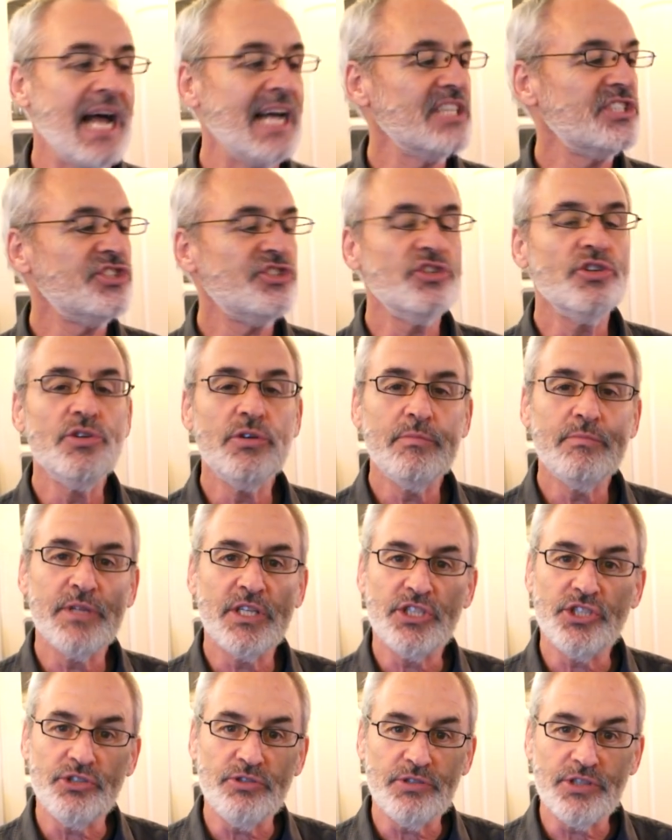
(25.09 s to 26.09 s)
I assume
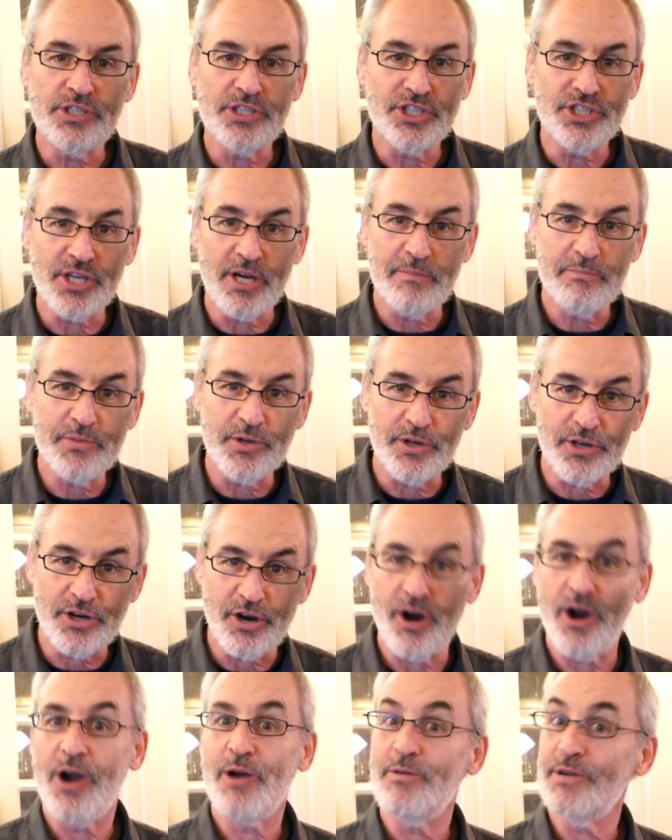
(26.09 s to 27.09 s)
that you can jump your
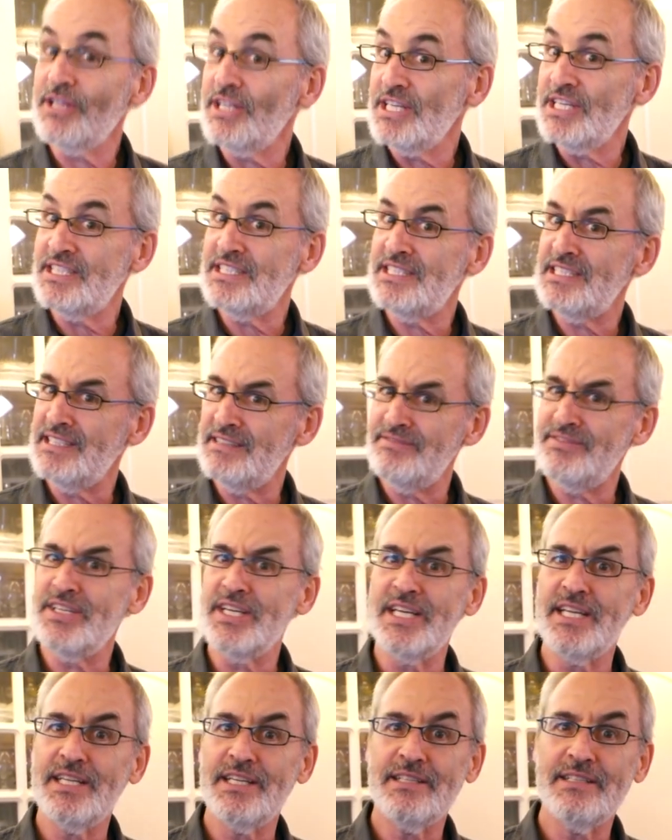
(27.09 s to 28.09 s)
car with this if
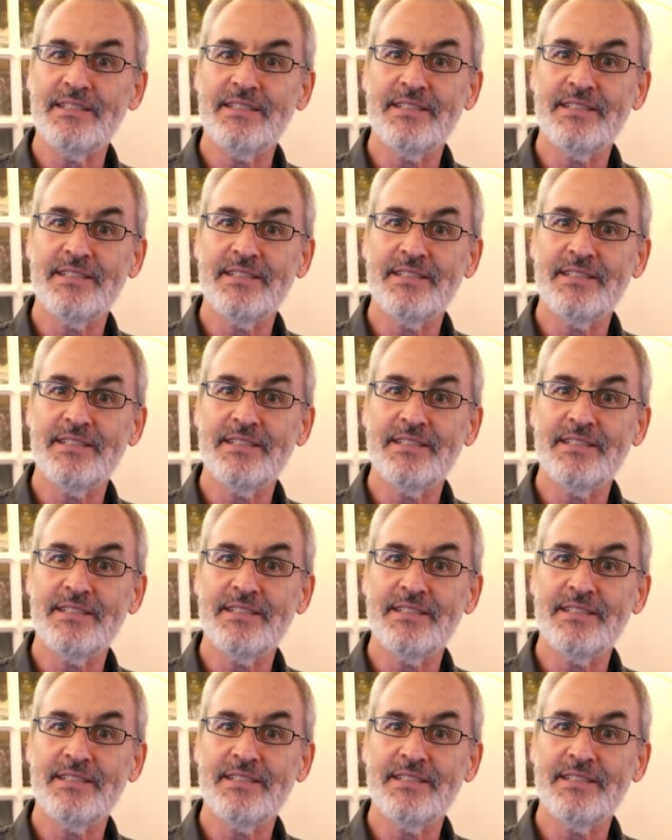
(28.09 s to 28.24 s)
needed.